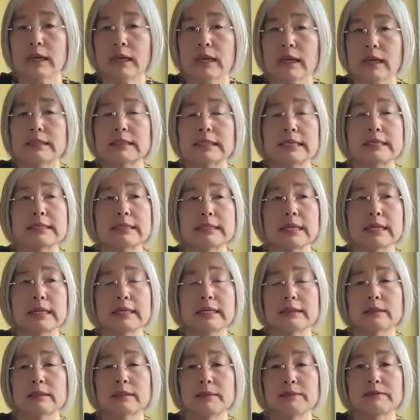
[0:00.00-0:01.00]
As I
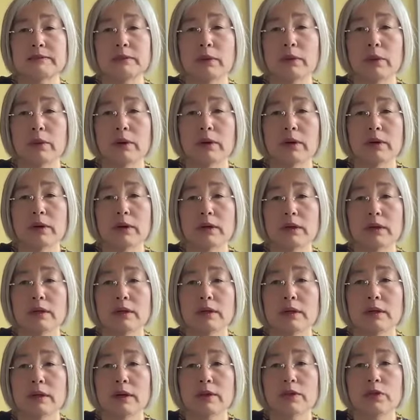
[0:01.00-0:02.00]
said before,
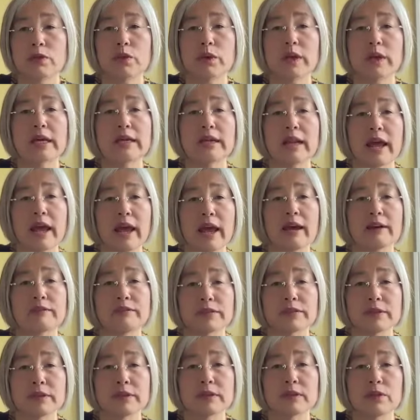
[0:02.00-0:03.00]
3
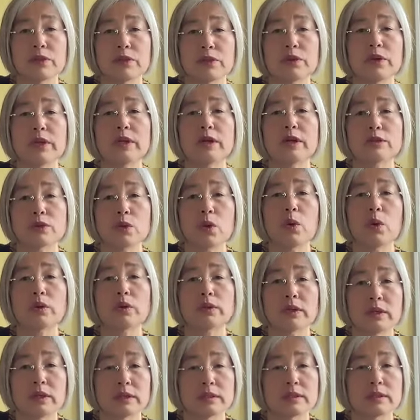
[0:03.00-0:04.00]
years
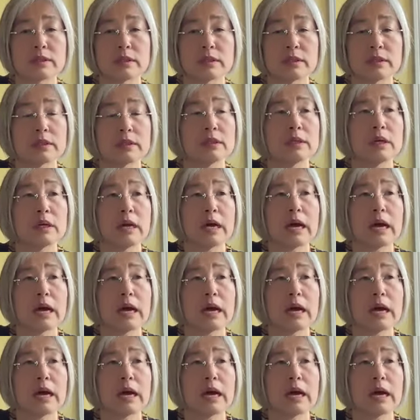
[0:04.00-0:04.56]
older, so